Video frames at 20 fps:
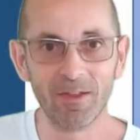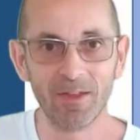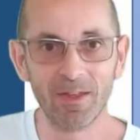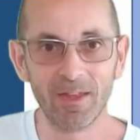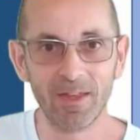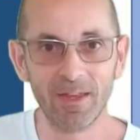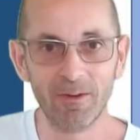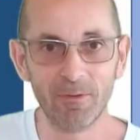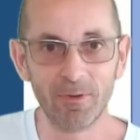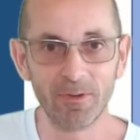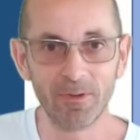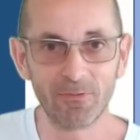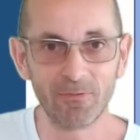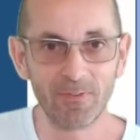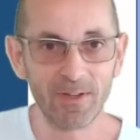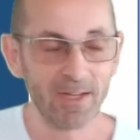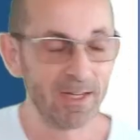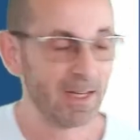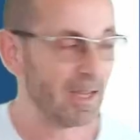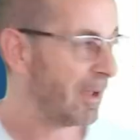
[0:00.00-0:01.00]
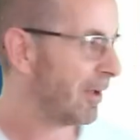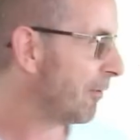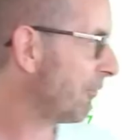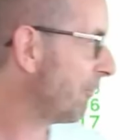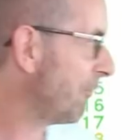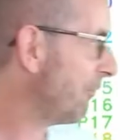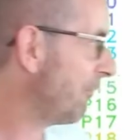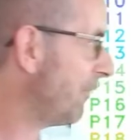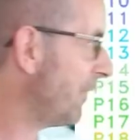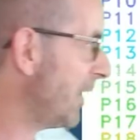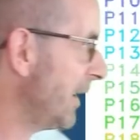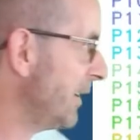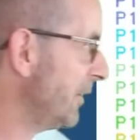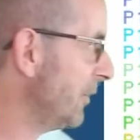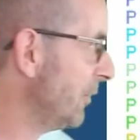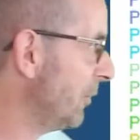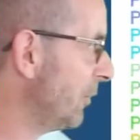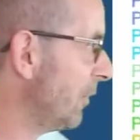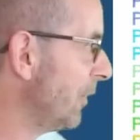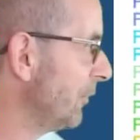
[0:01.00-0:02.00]
Here is the
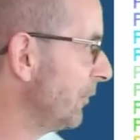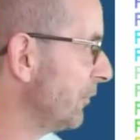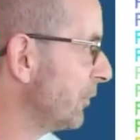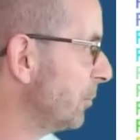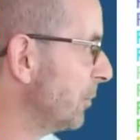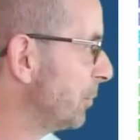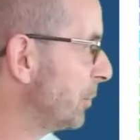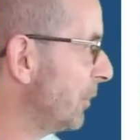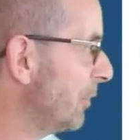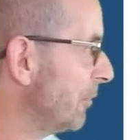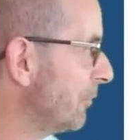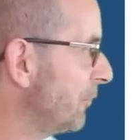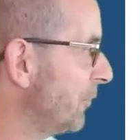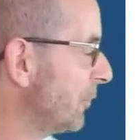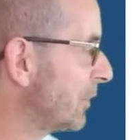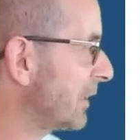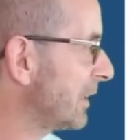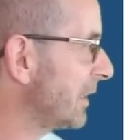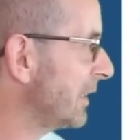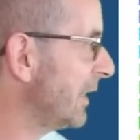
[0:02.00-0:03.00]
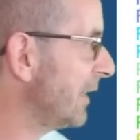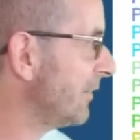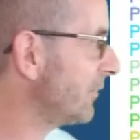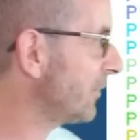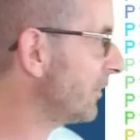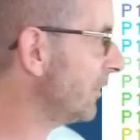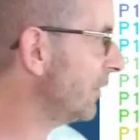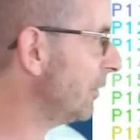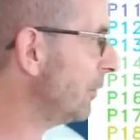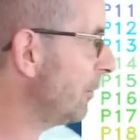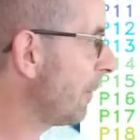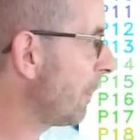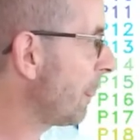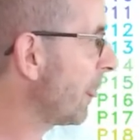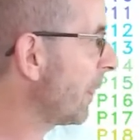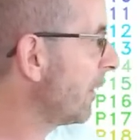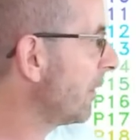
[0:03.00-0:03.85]
final ensemble plot for Glasgow.